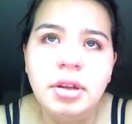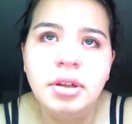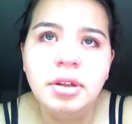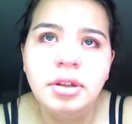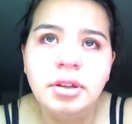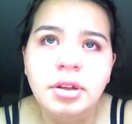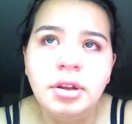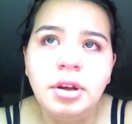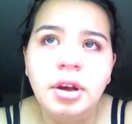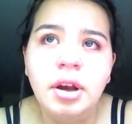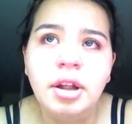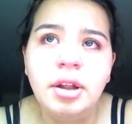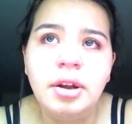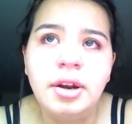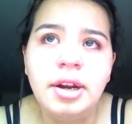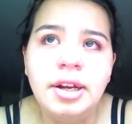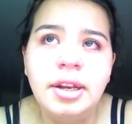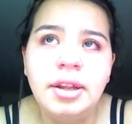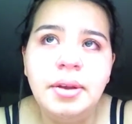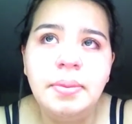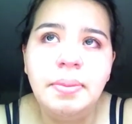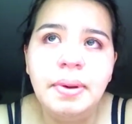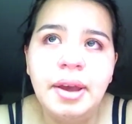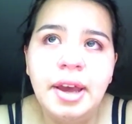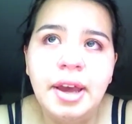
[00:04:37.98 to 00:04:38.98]
the caller
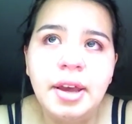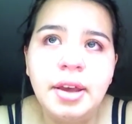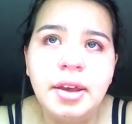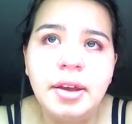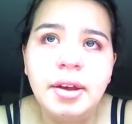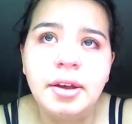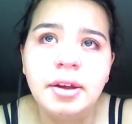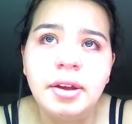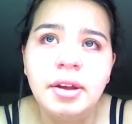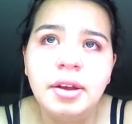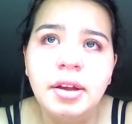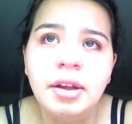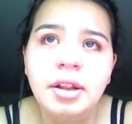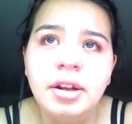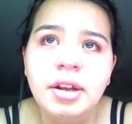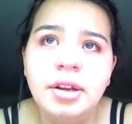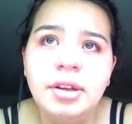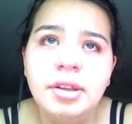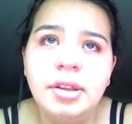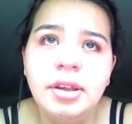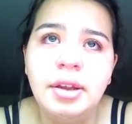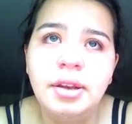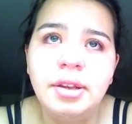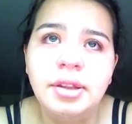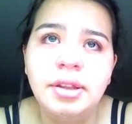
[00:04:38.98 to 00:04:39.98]
ID back, and
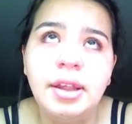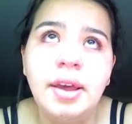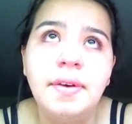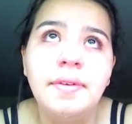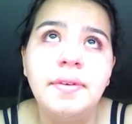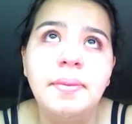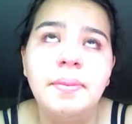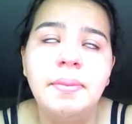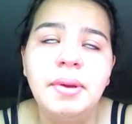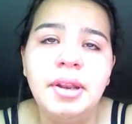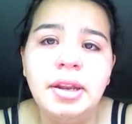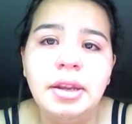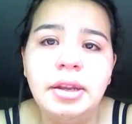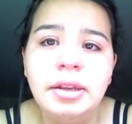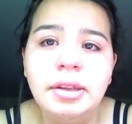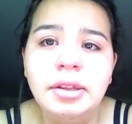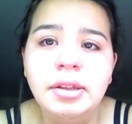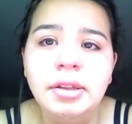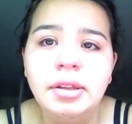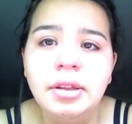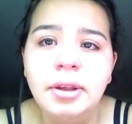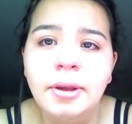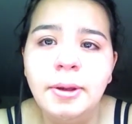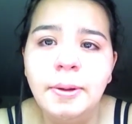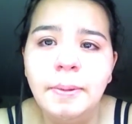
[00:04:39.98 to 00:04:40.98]
it said 7
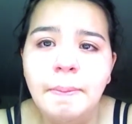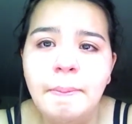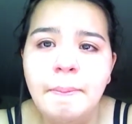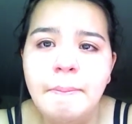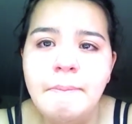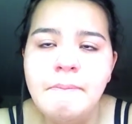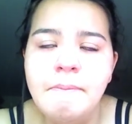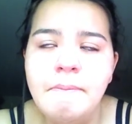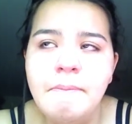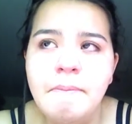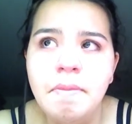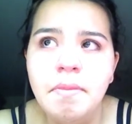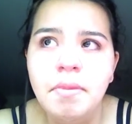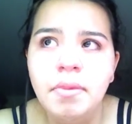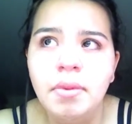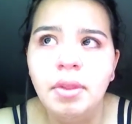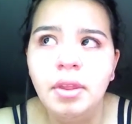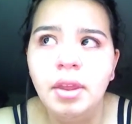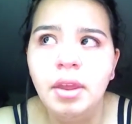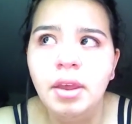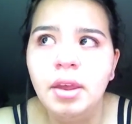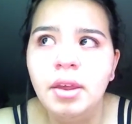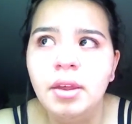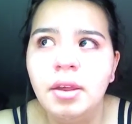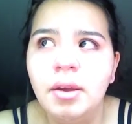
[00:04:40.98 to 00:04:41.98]
minutes,
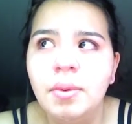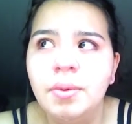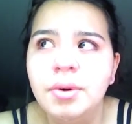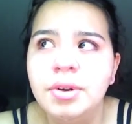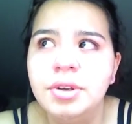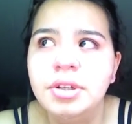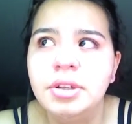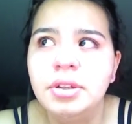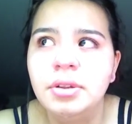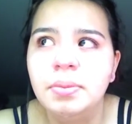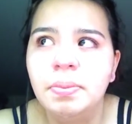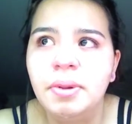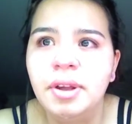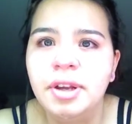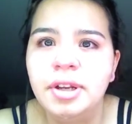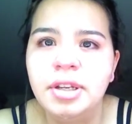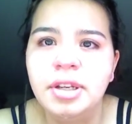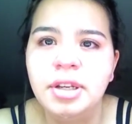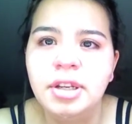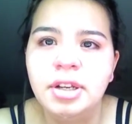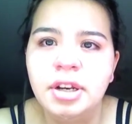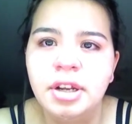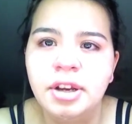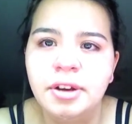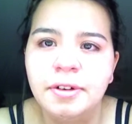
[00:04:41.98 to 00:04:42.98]
which is
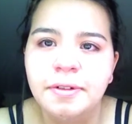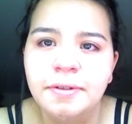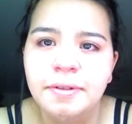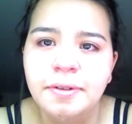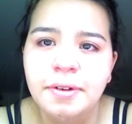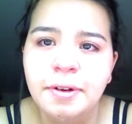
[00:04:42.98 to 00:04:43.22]
plenty enough.